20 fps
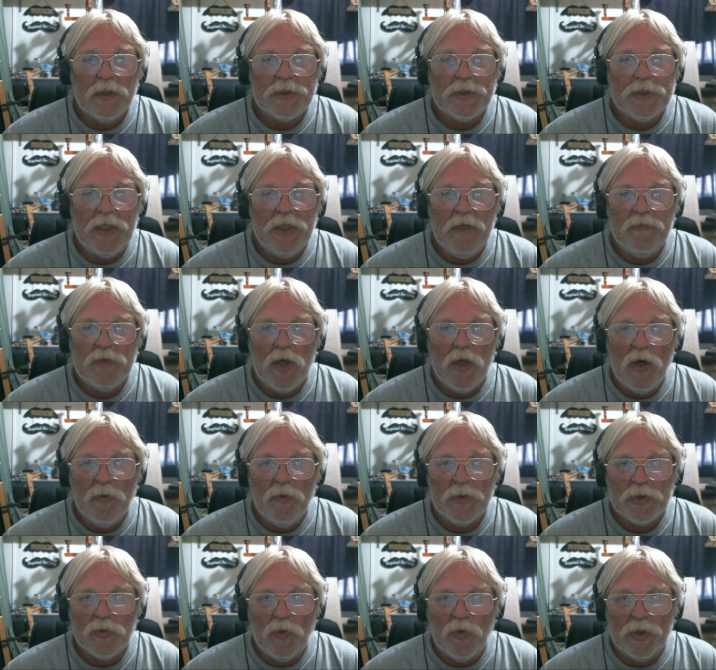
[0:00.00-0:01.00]
Steve
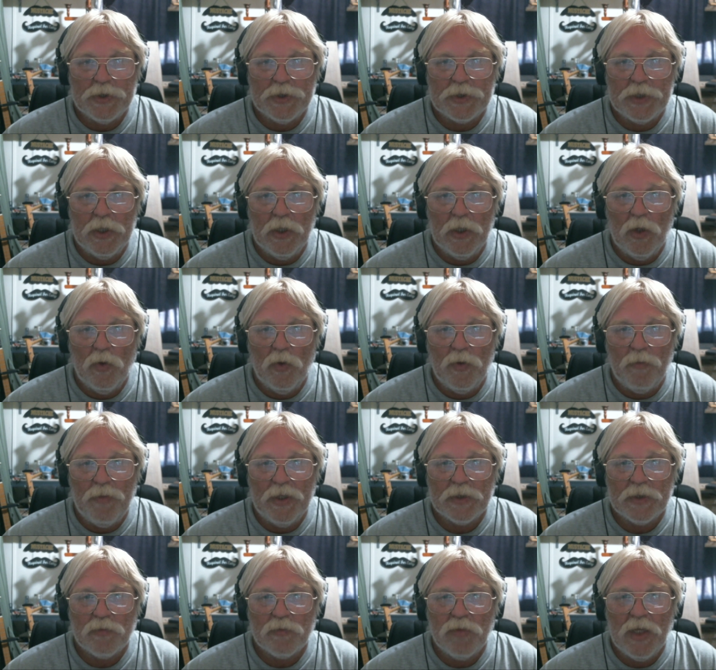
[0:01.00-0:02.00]
Thomas wants to know the
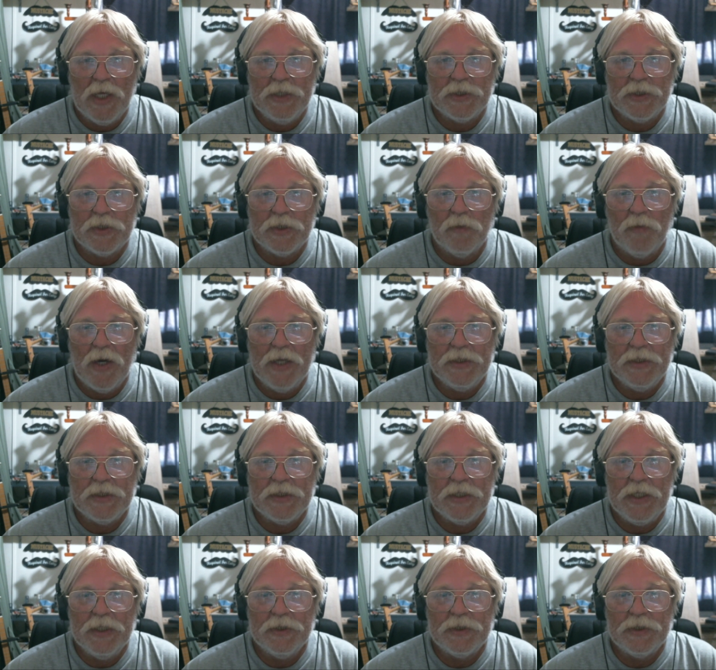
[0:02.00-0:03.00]
best place to buy
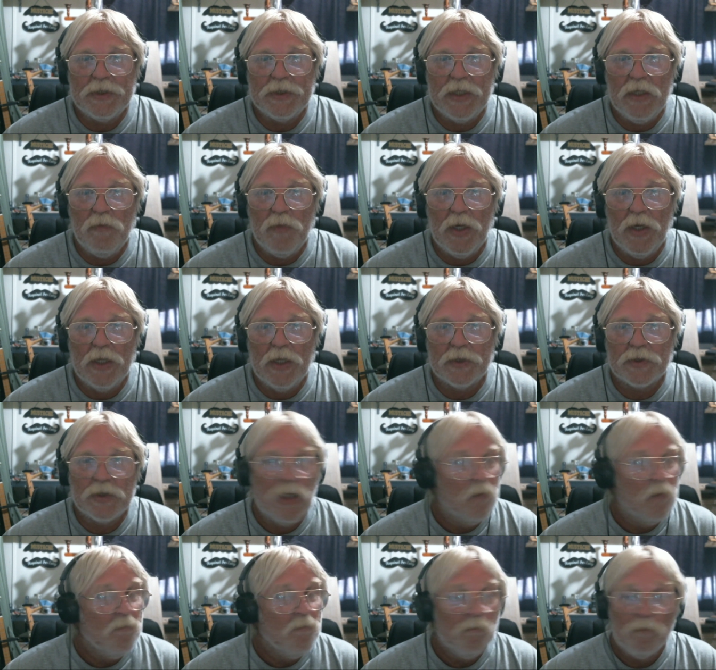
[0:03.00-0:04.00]
C N C bits,
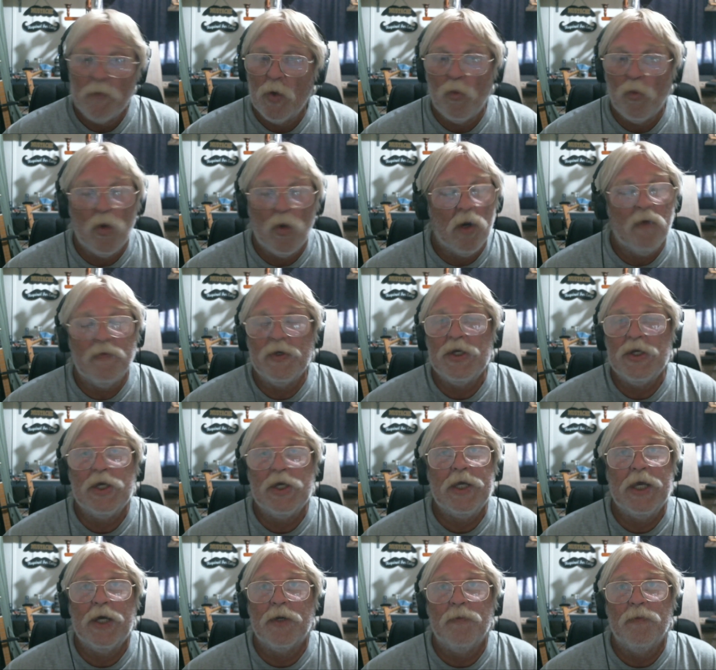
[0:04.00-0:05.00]
wherever you
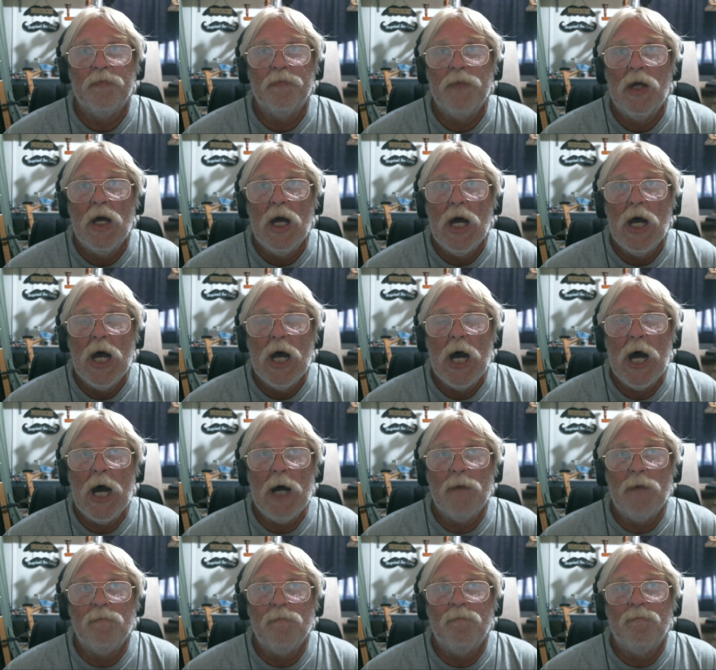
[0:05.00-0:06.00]
get them.
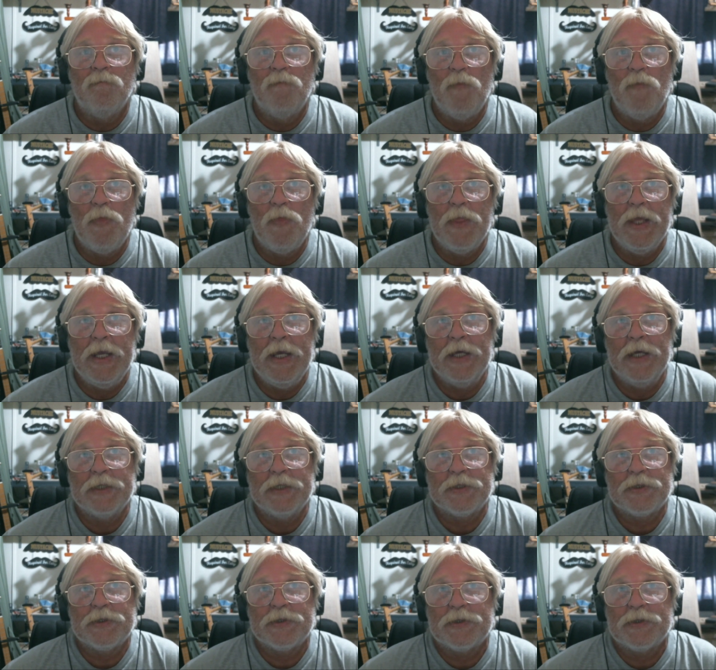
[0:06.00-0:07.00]
Um,
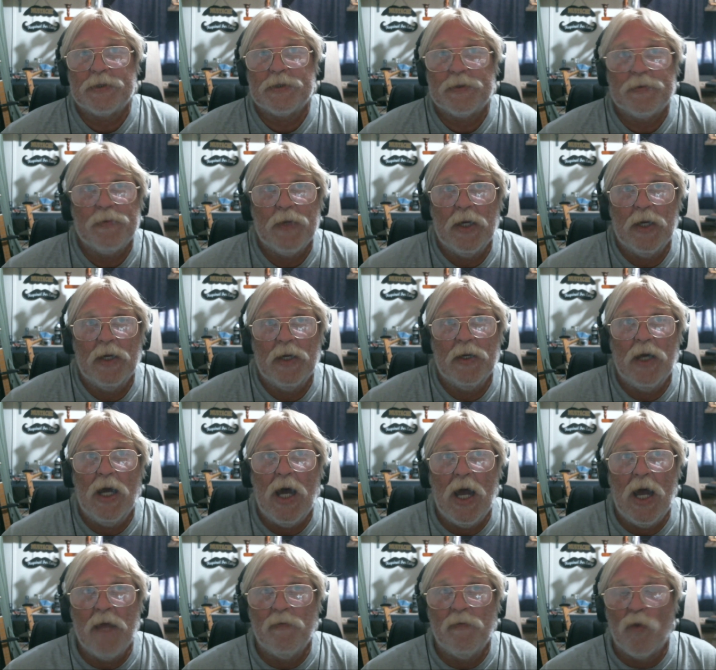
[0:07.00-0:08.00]
it's,
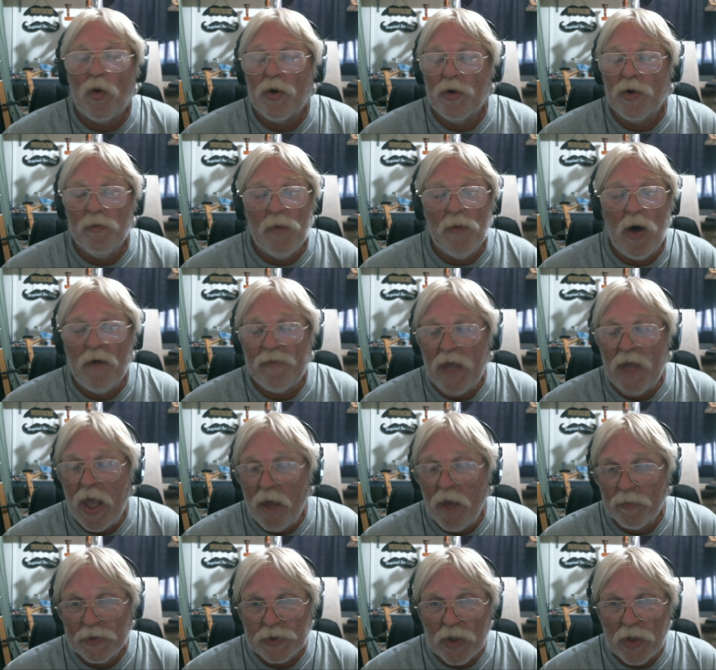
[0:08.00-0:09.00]
I've ordered them off
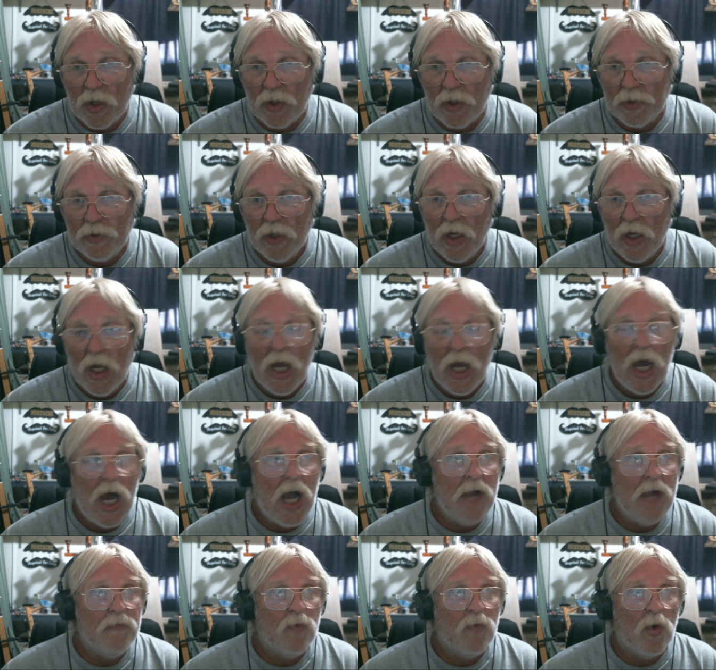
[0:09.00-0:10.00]
Amazon.
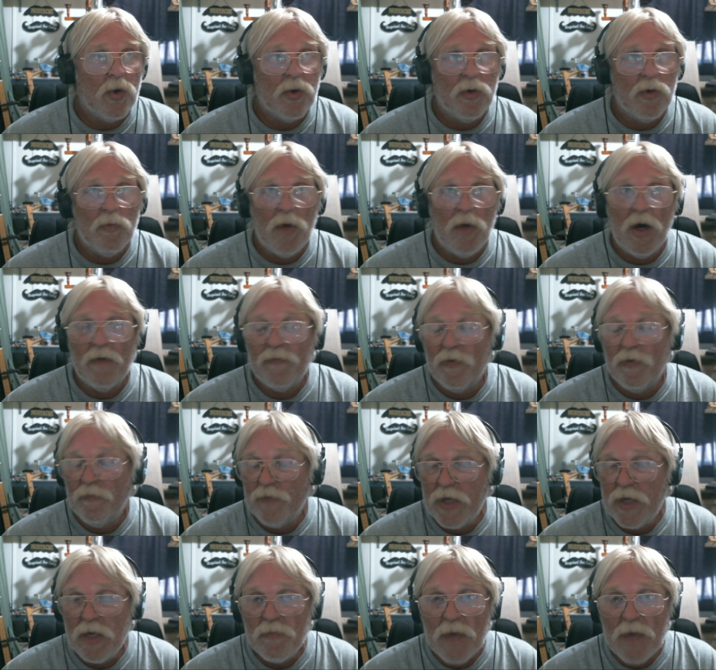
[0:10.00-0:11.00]
I've ordered them off of
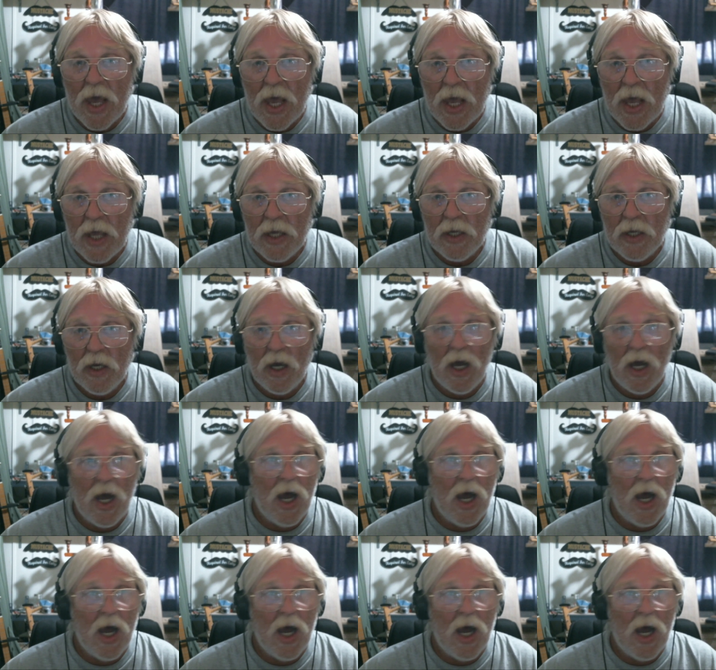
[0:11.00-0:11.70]
eBay.